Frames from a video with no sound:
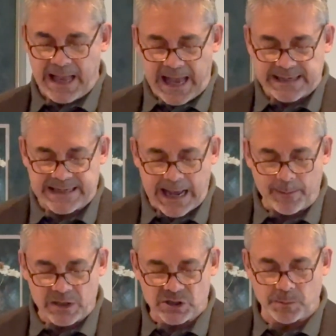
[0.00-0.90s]
and
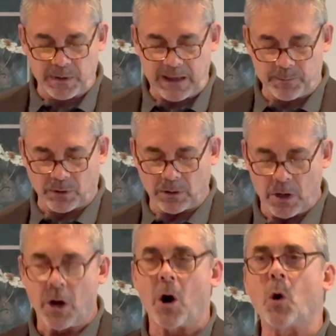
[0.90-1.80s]
damaged people
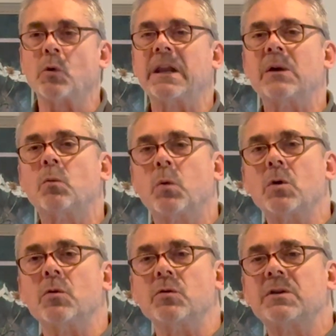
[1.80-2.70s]
only
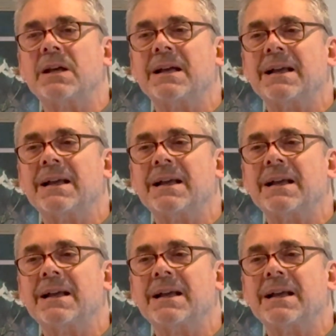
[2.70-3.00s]
wound